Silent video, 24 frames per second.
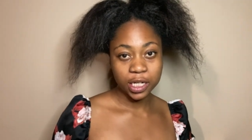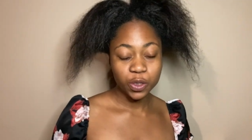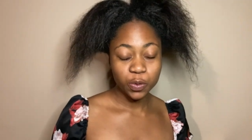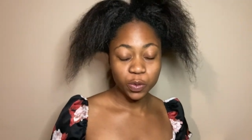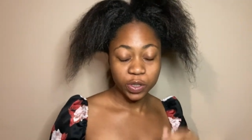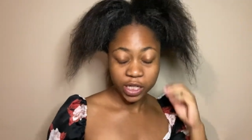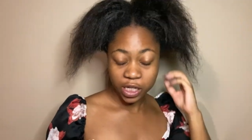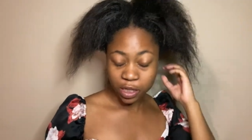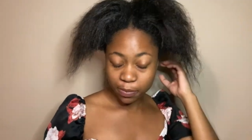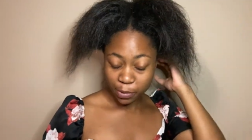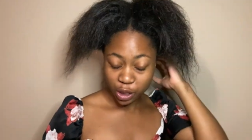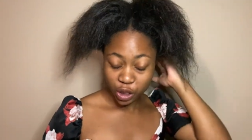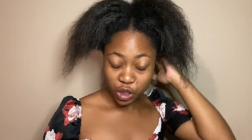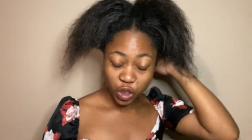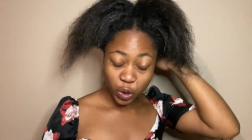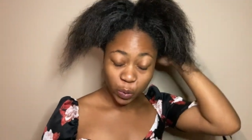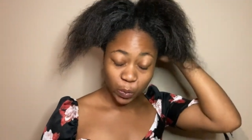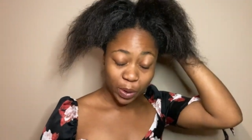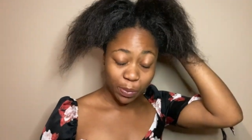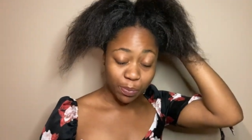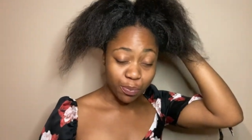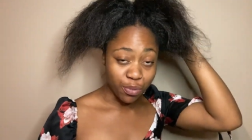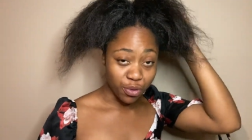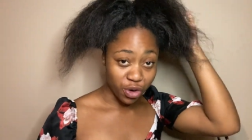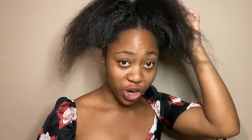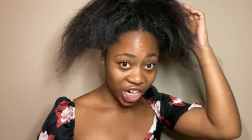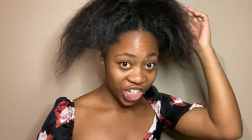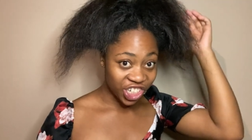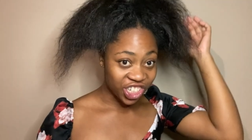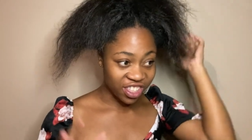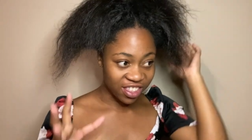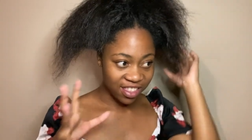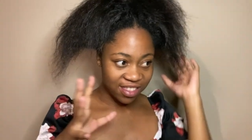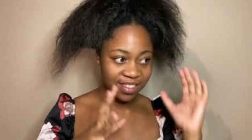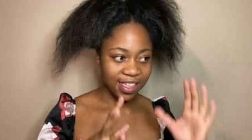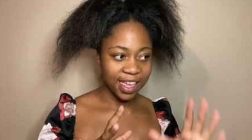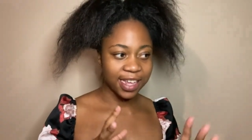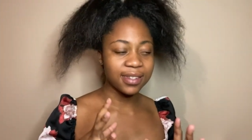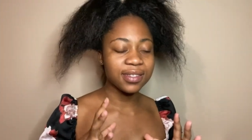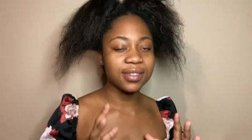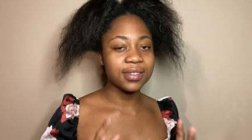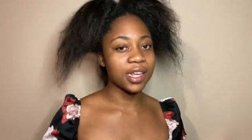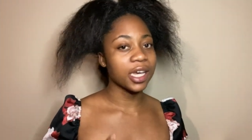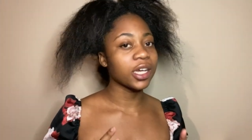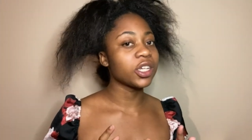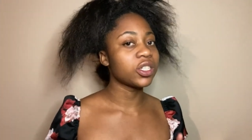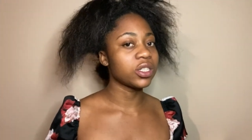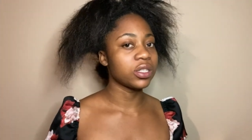we're gonna make sure we brush that
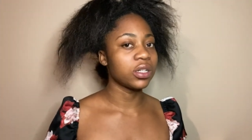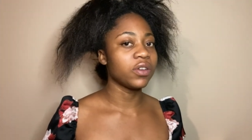section